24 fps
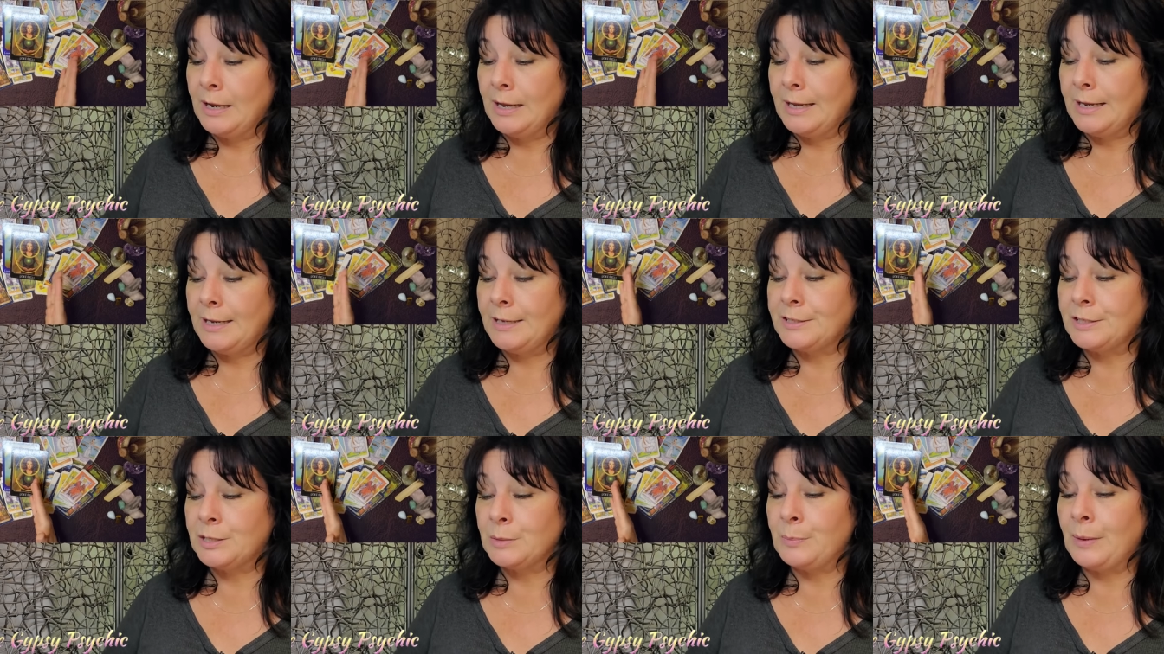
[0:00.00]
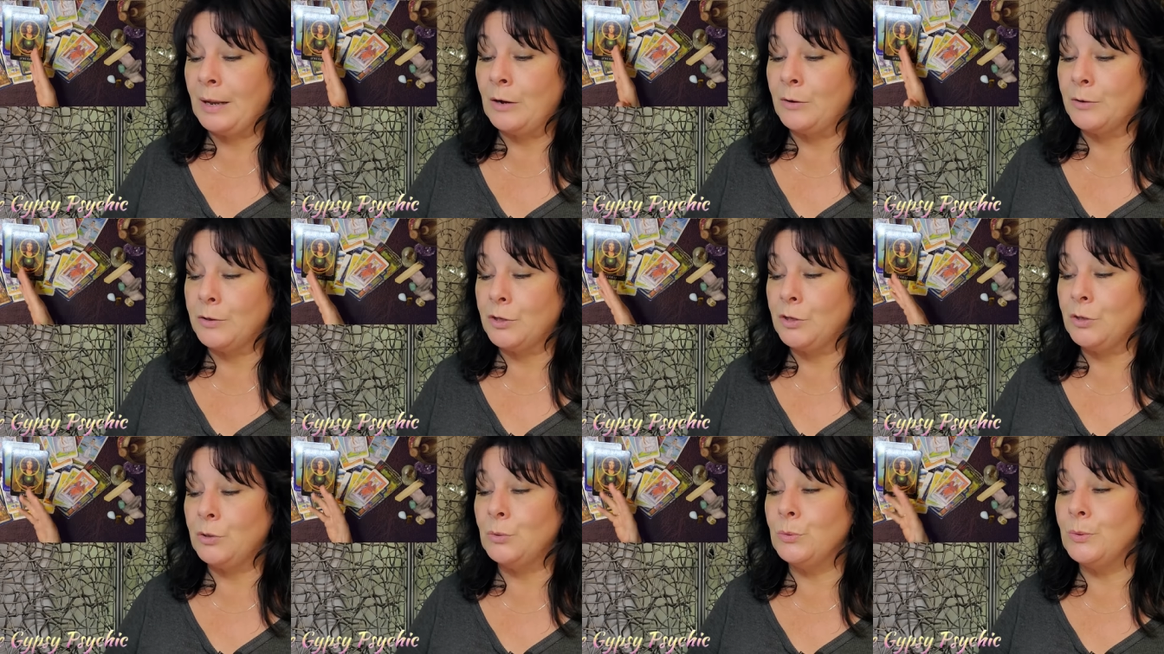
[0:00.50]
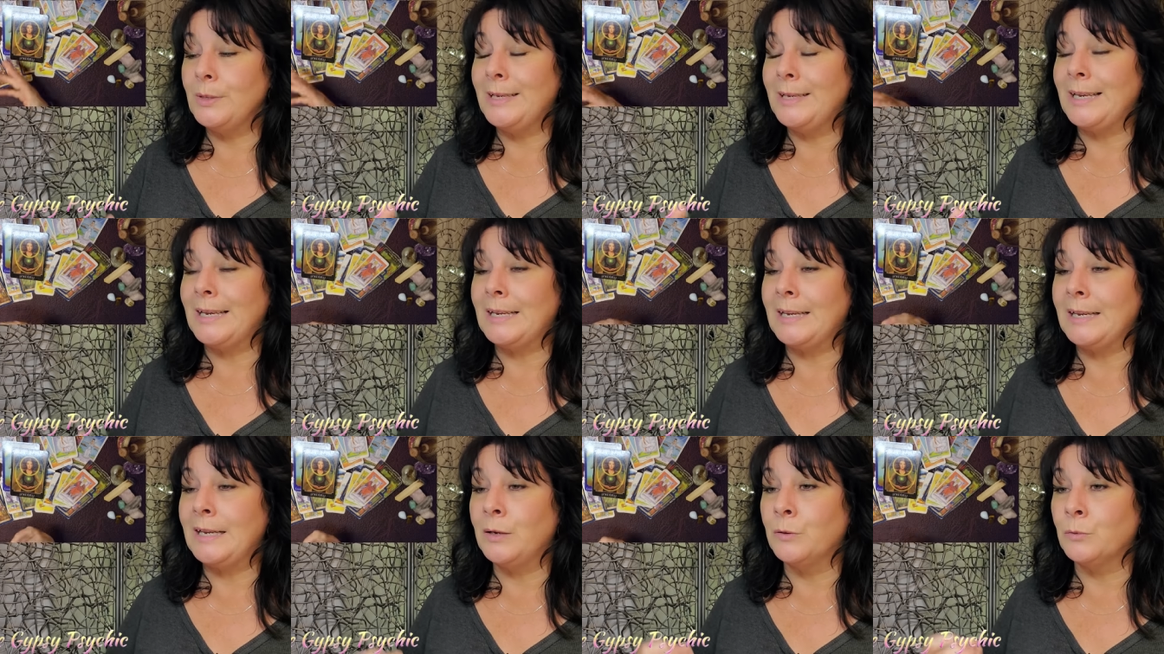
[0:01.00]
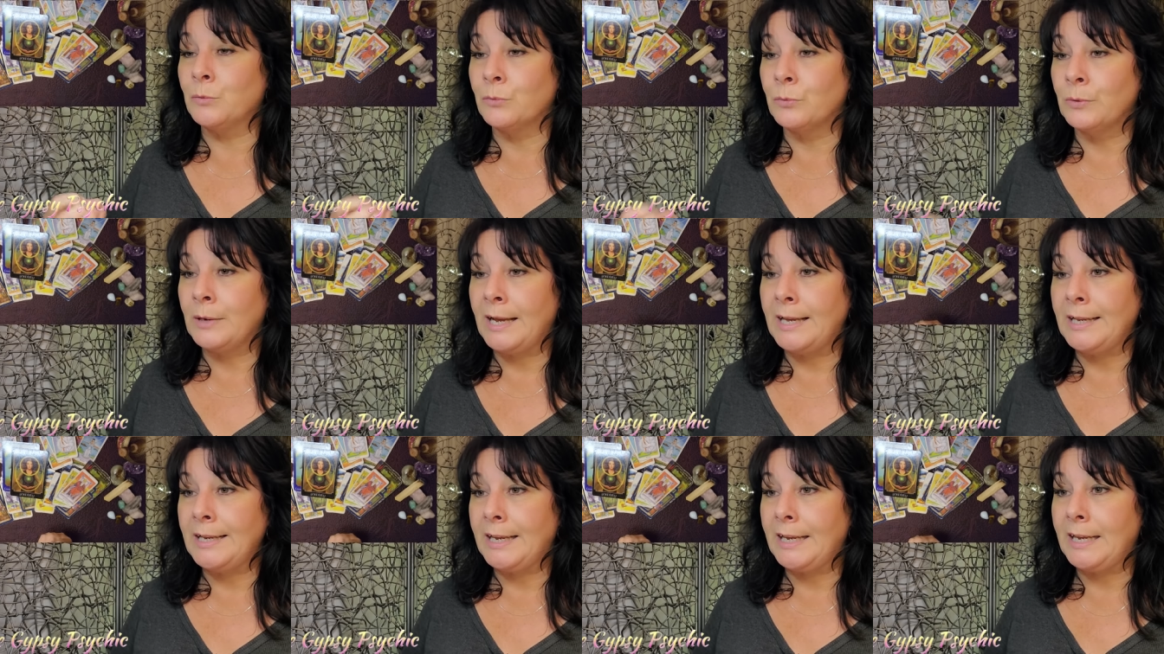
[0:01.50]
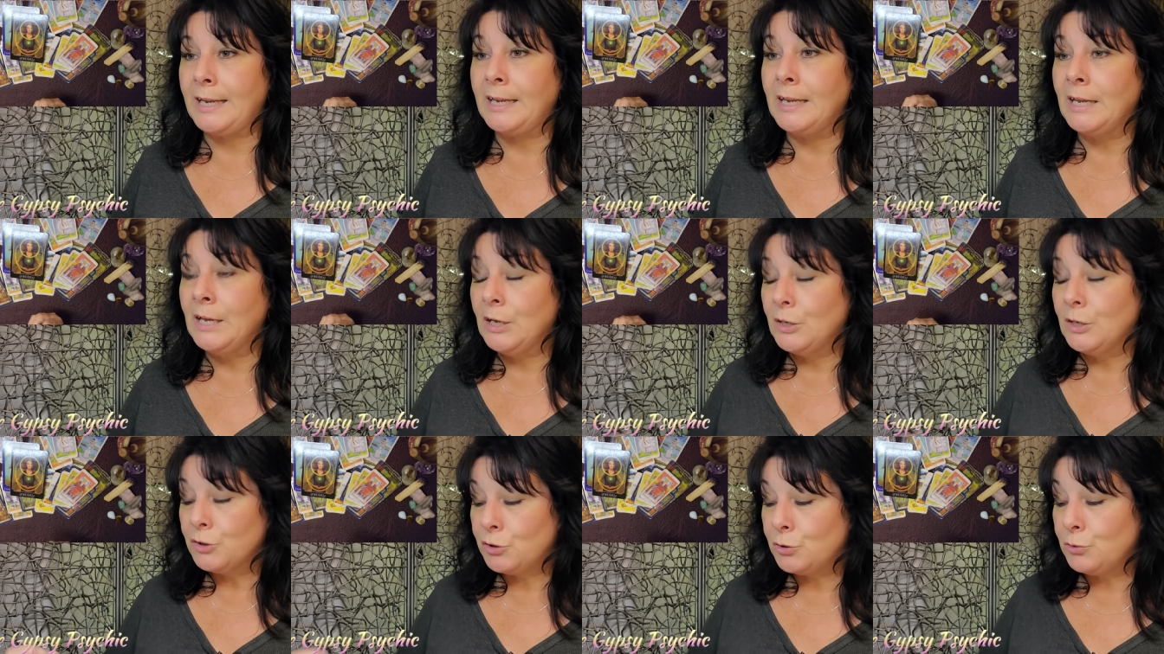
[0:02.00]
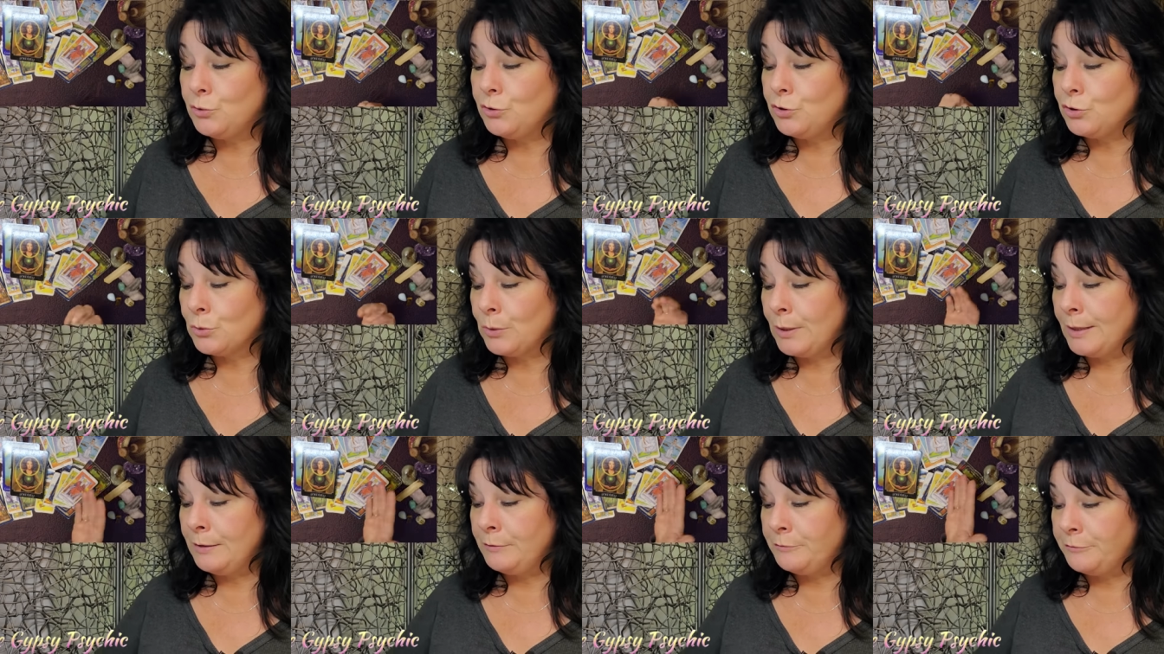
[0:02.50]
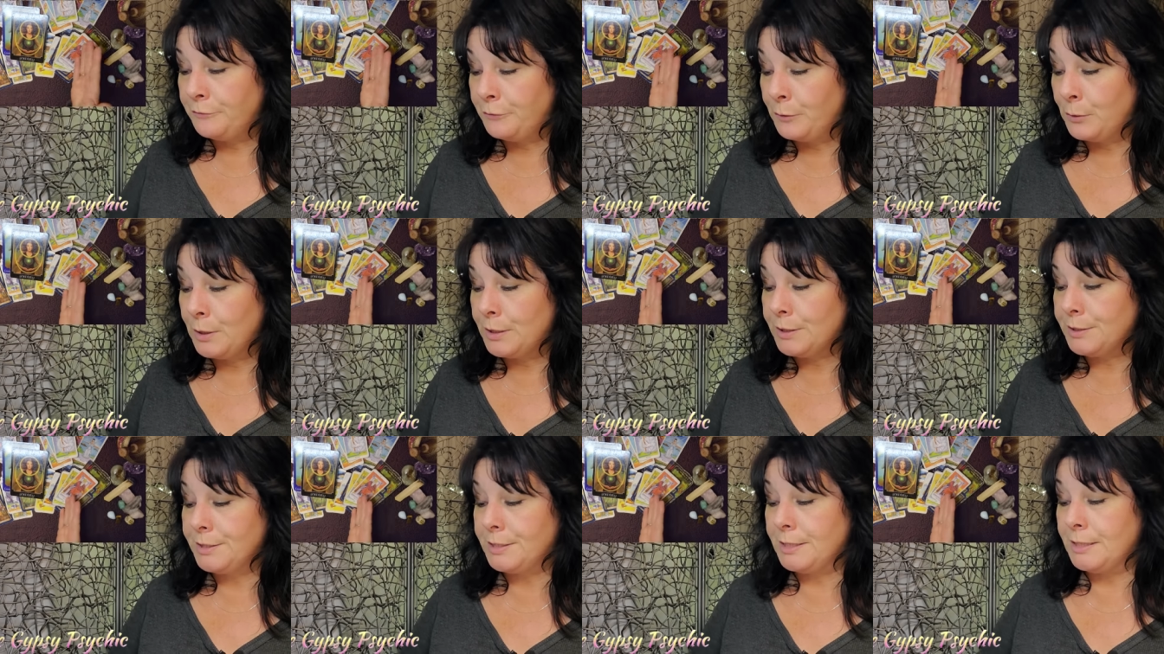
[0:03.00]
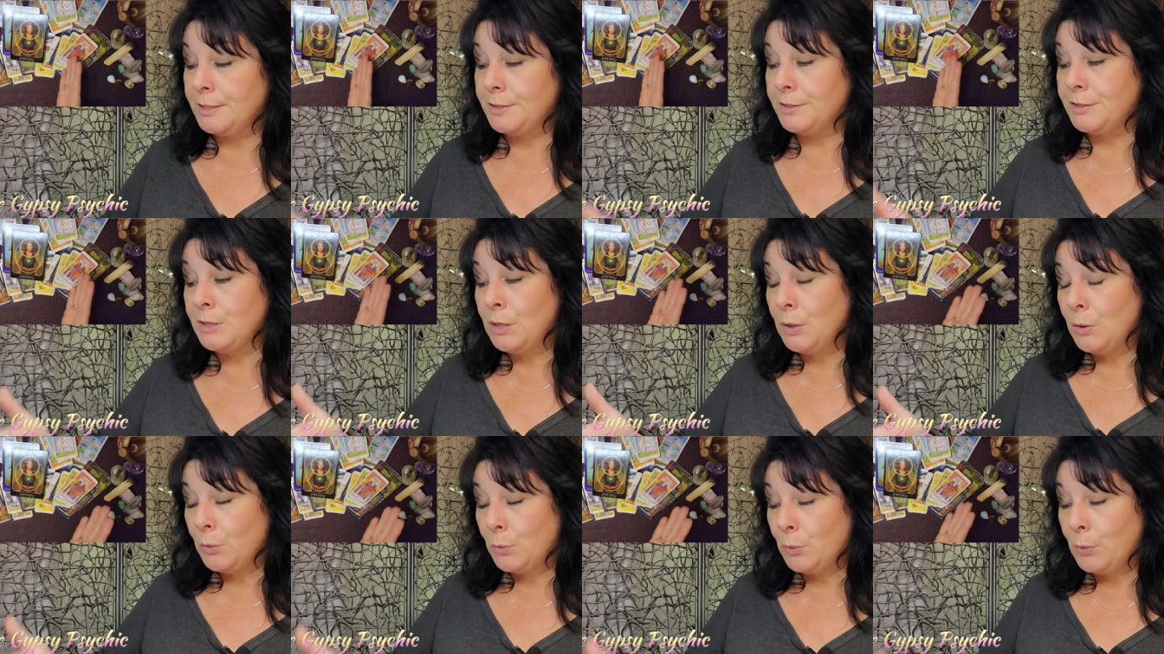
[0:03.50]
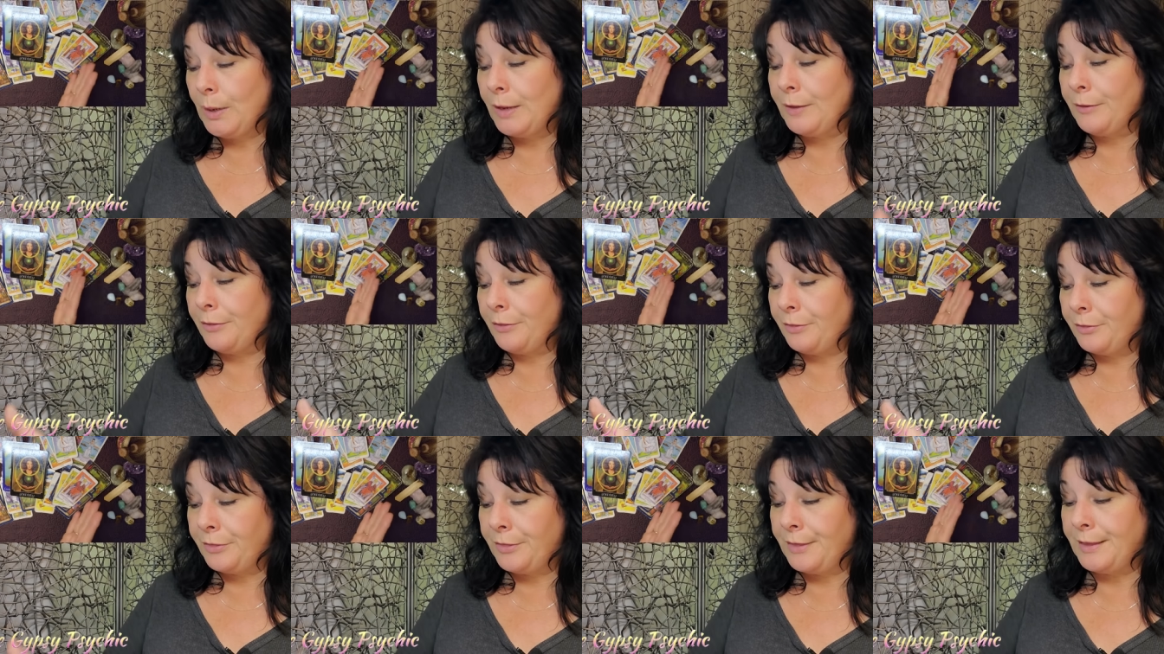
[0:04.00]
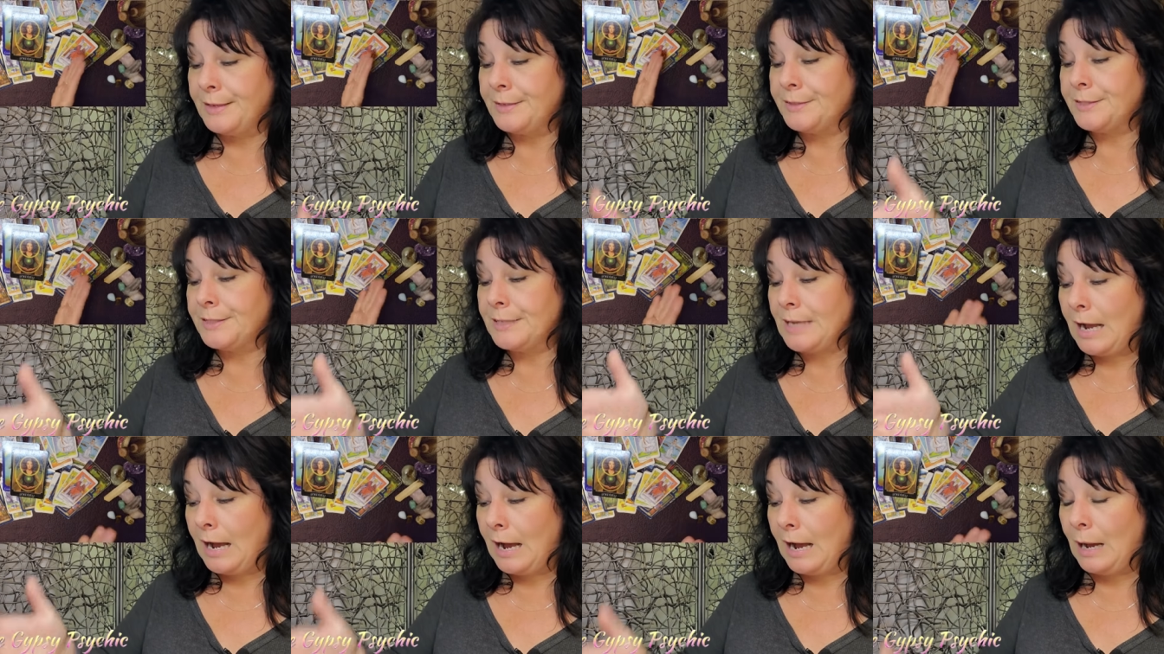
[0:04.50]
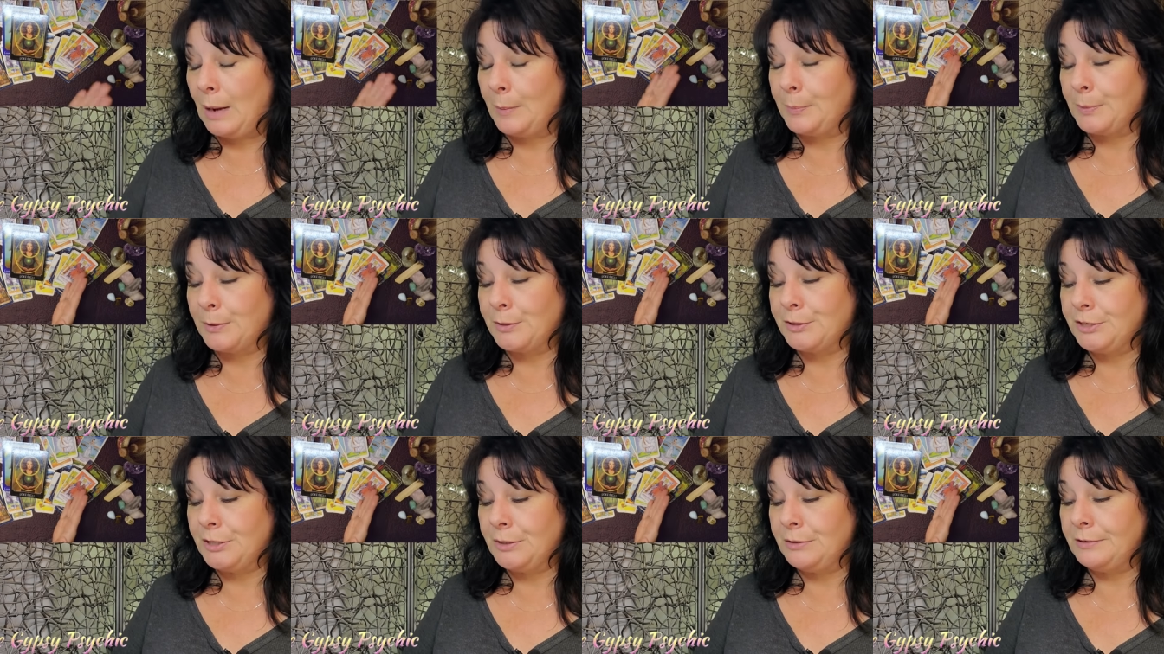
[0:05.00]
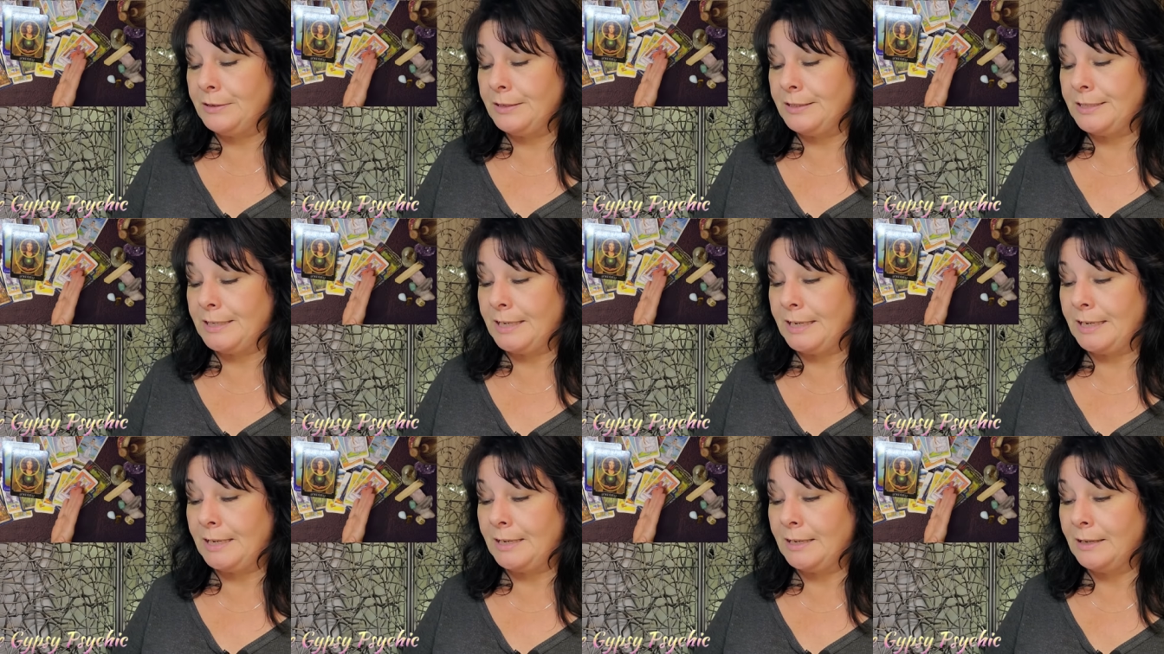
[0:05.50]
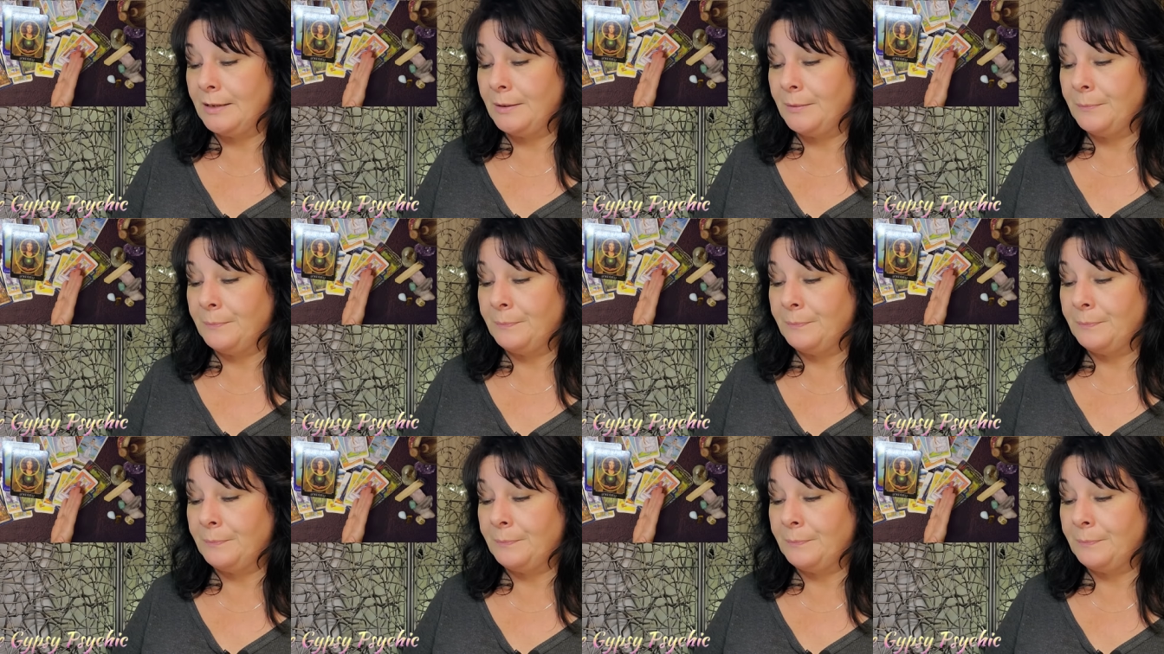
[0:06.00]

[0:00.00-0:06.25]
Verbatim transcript: It's about you getting ready to join forces with this opportunity.